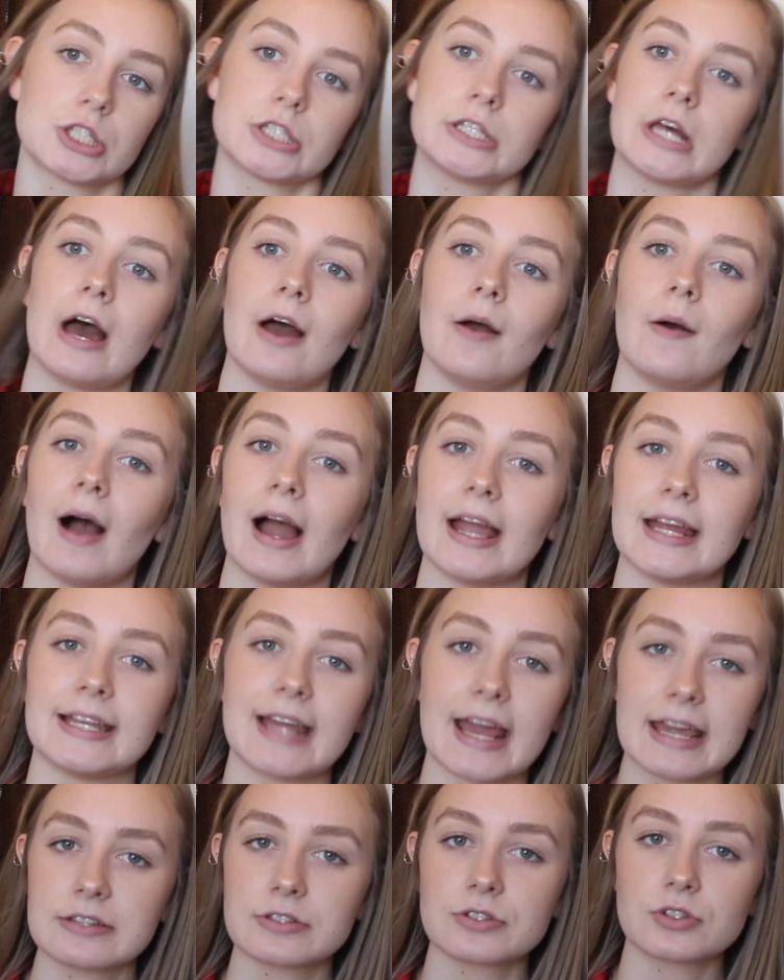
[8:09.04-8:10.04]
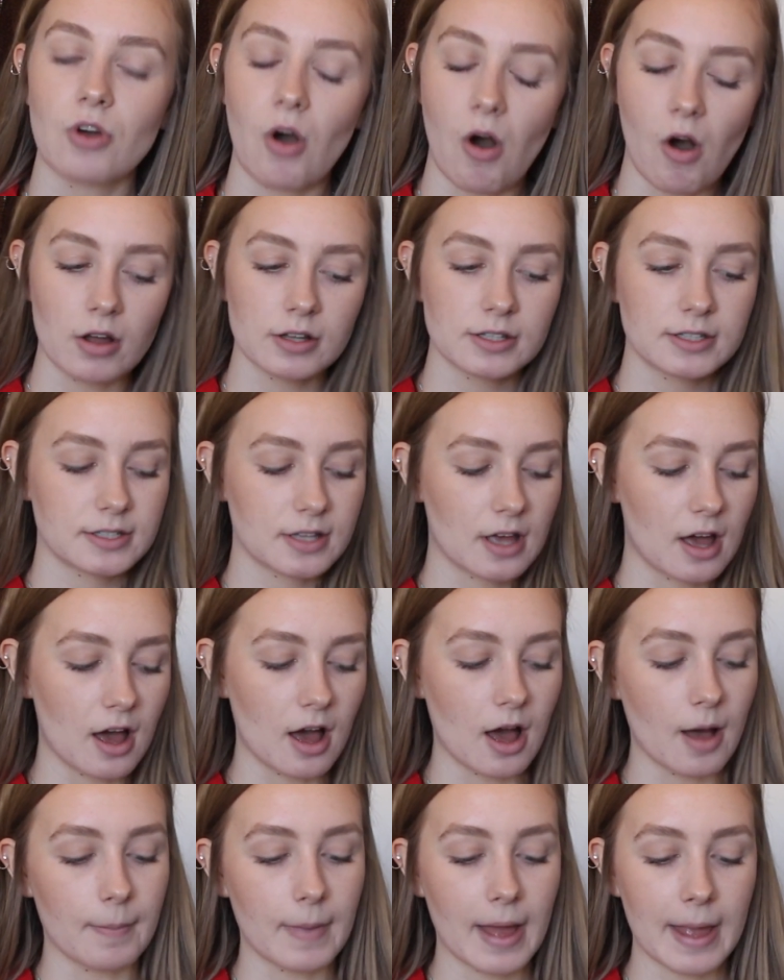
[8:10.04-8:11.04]
So I next got
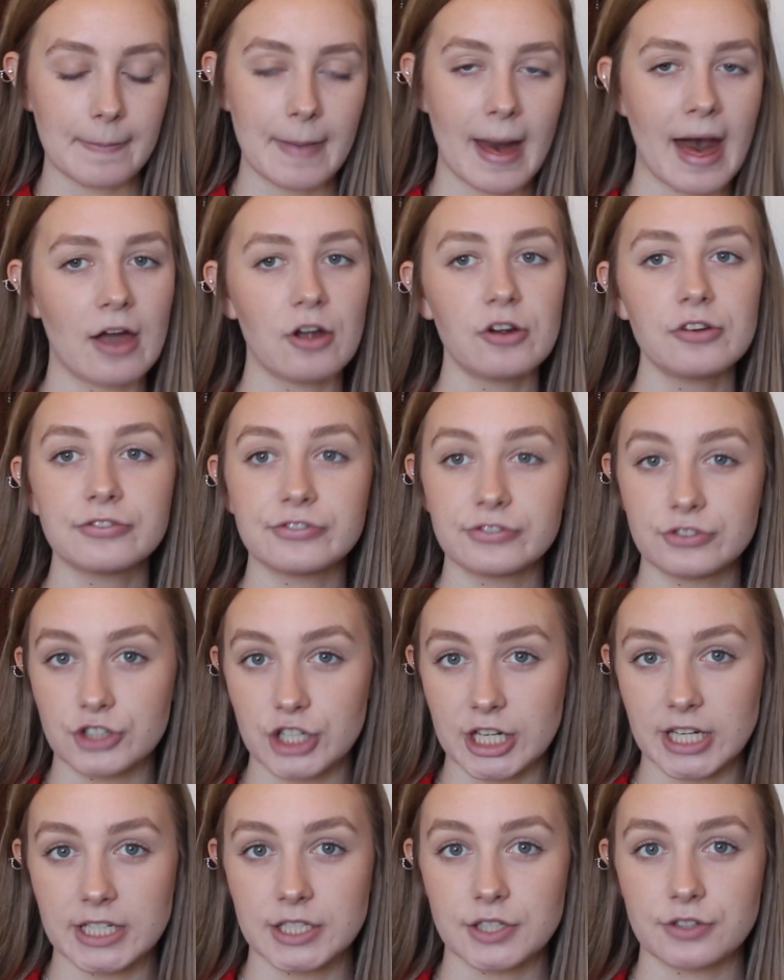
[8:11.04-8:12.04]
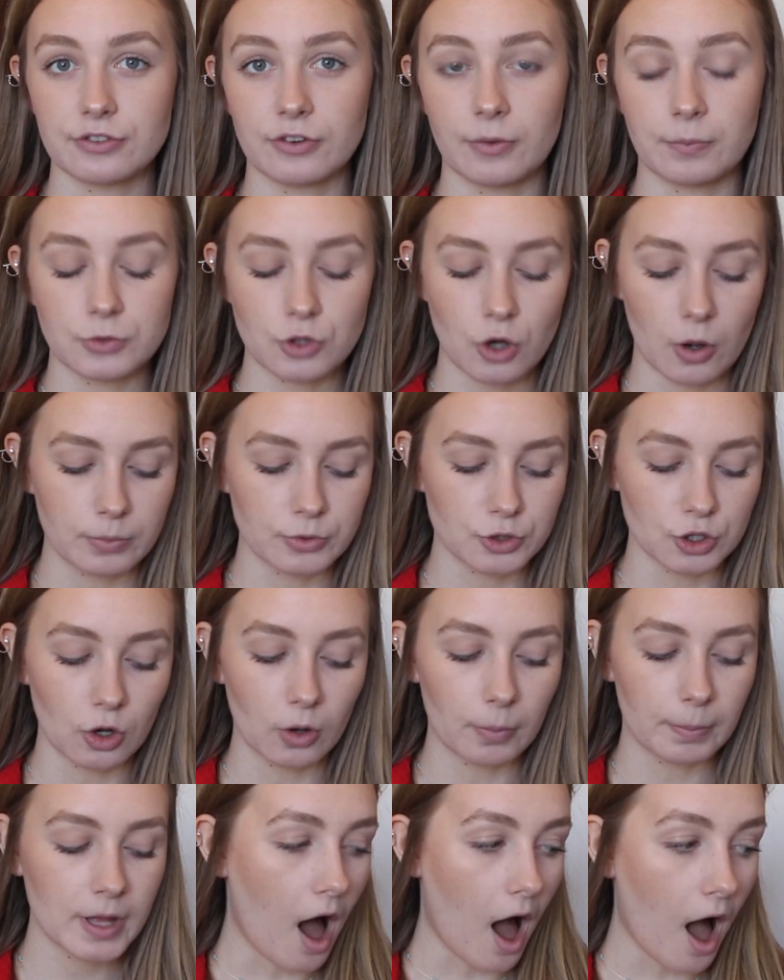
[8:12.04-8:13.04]
a pair of jeans from Topshop.